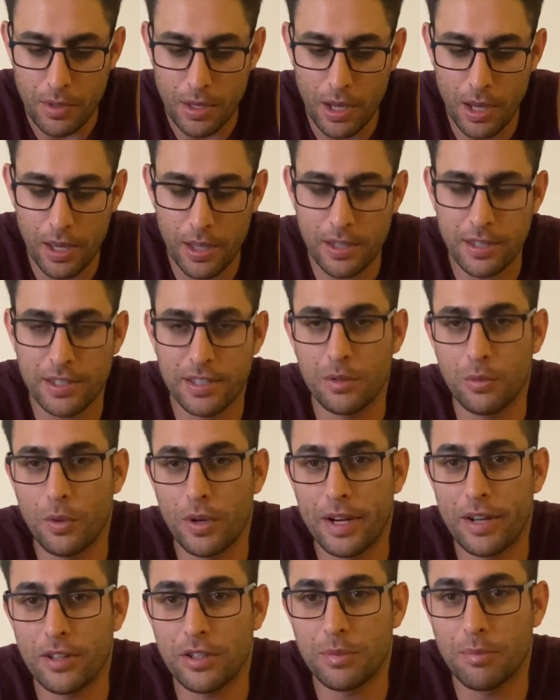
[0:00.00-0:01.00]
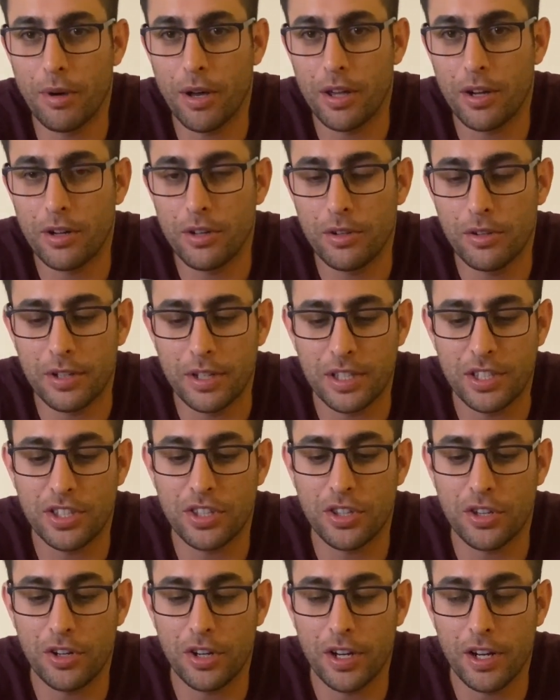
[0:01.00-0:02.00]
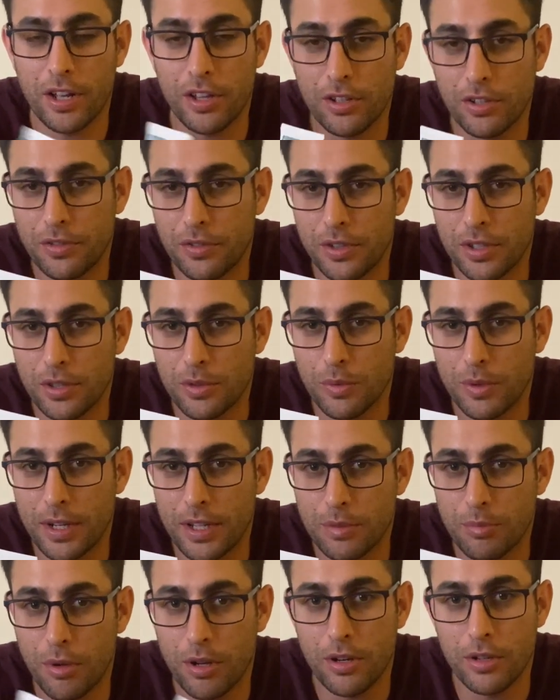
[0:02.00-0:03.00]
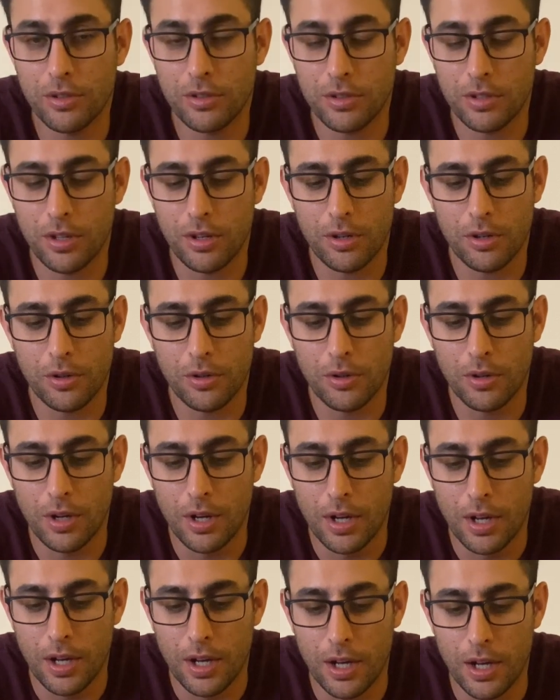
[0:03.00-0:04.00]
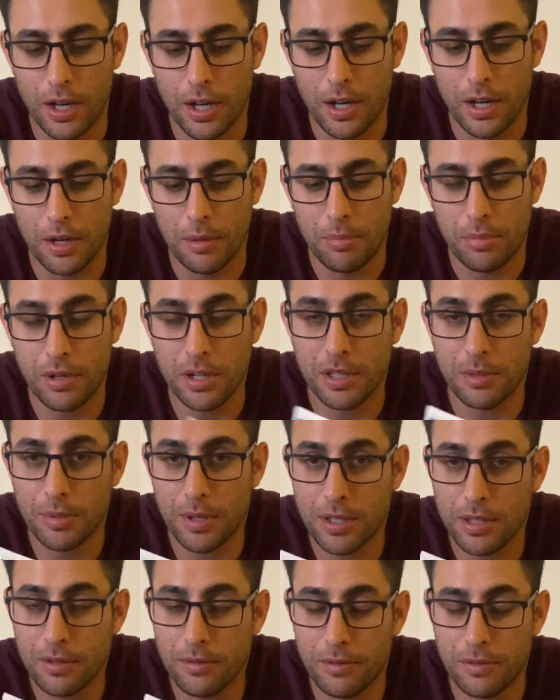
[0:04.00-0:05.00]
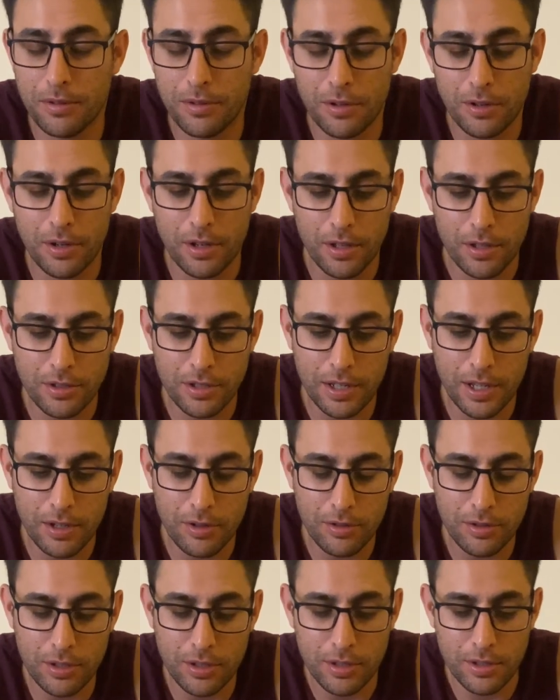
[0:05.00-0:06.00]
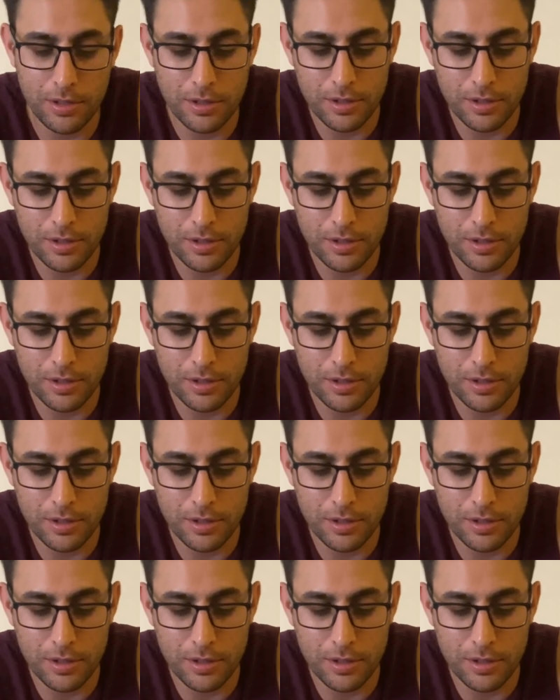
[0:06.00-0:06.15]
This is a 1 ounce bottle, and it's $30 for this 1 ounce bottle, so pretty expensive, $30 an ounce.